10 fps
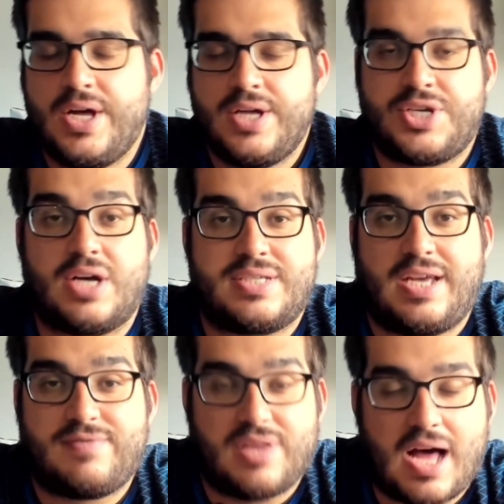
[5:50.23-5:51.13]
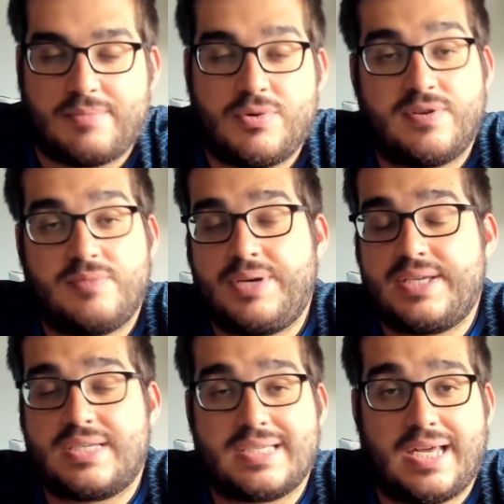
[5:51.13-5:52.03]
Chelsea have a lot of moving
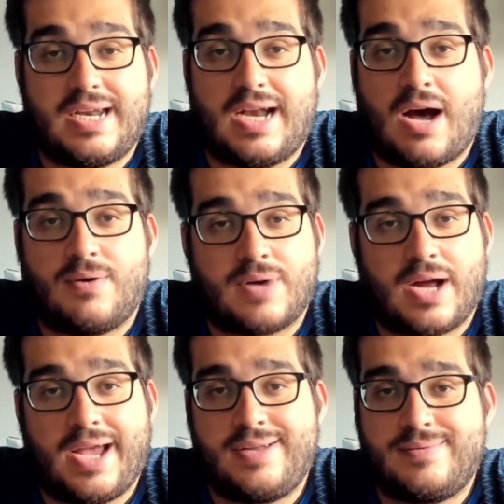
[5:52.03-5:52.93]
pieces in and out, right?